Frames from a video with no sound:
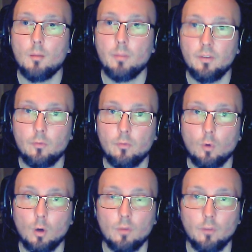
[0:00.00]

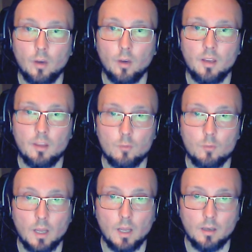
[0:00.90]
before converting them to
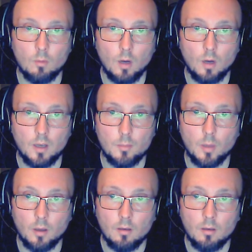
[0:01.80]
black and white.
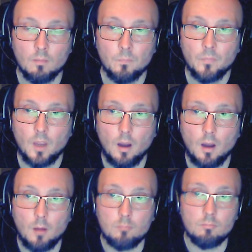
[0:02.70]
But
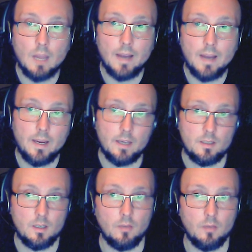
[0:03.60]
I
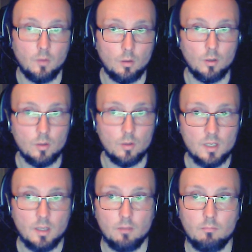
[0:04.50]
guess if you're
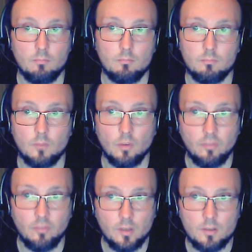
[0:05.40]
using the
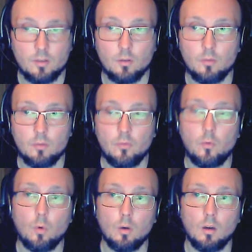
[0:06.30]
filter
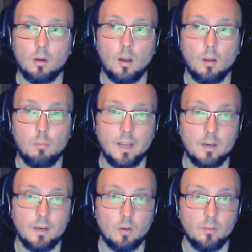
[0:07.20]
for black
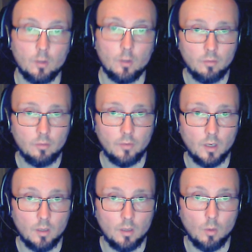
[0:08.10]
and white photography
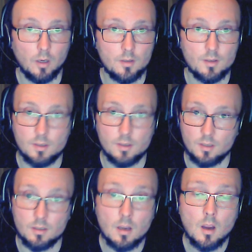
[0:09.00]
anyways, this
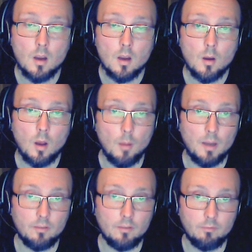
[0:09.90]
is
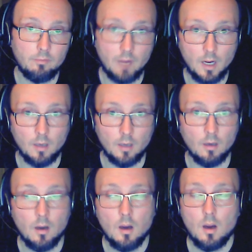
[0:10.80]
about fine.
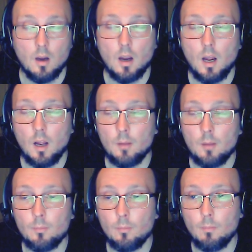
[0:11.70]

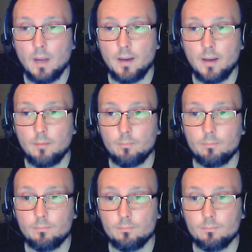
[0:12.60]
My
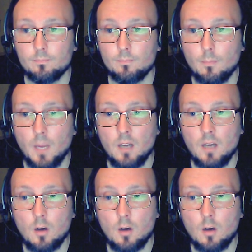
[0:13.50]
main